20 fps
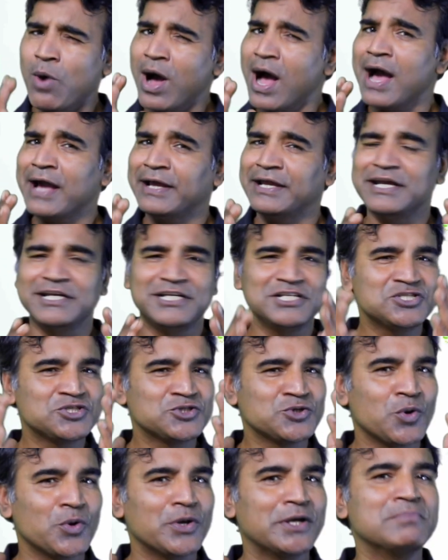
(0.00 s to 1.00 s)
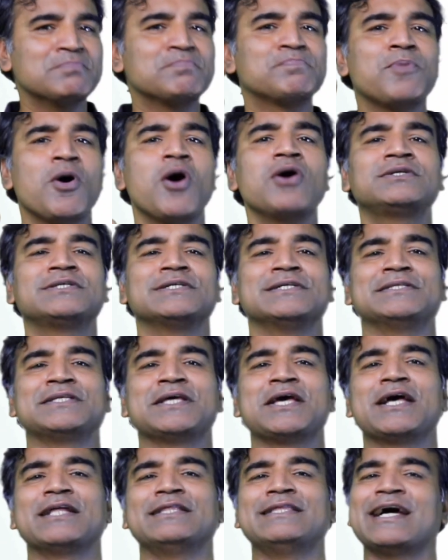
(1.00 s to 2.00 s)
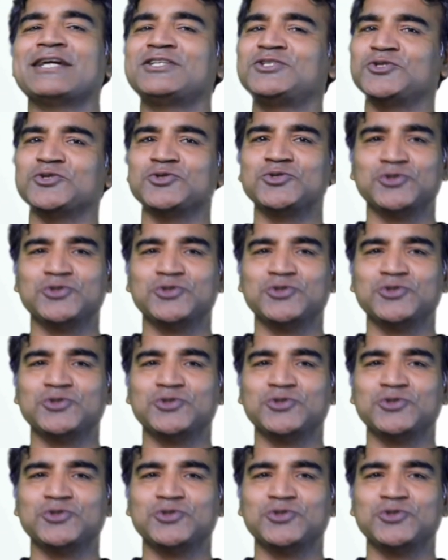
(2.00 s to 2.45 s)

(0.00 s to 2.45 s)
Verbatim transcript: why it is so important that you